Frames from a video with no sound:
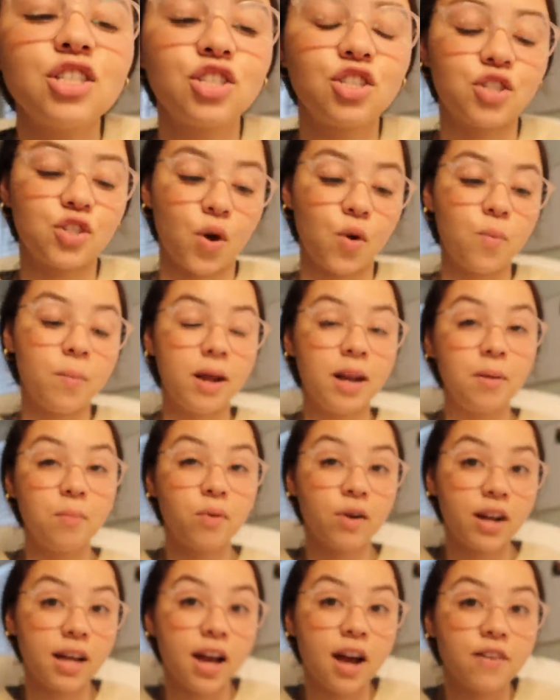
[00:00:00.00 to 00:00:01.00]
so many
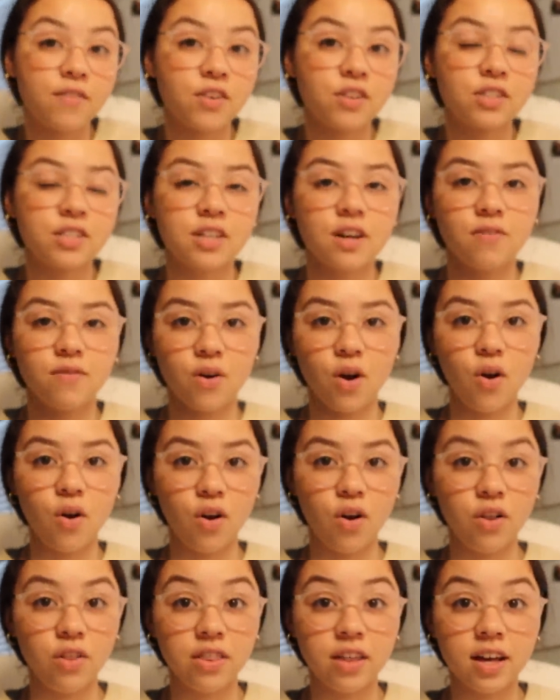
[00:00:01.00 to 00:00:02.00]
pretty covers of
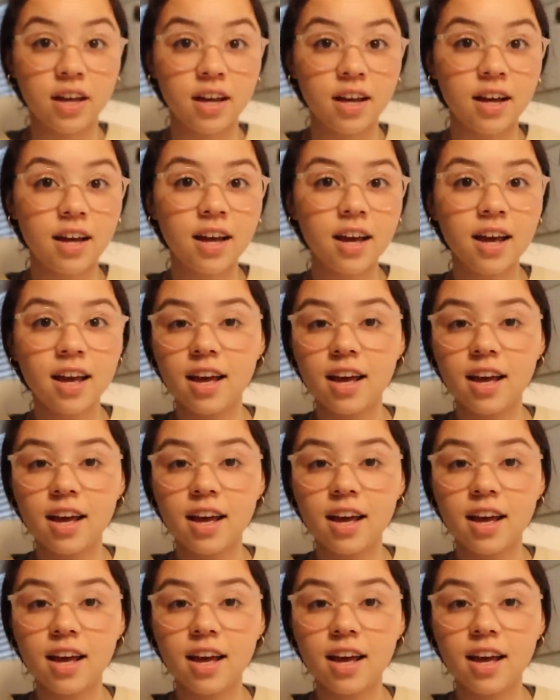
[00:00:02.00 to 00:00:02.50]
all the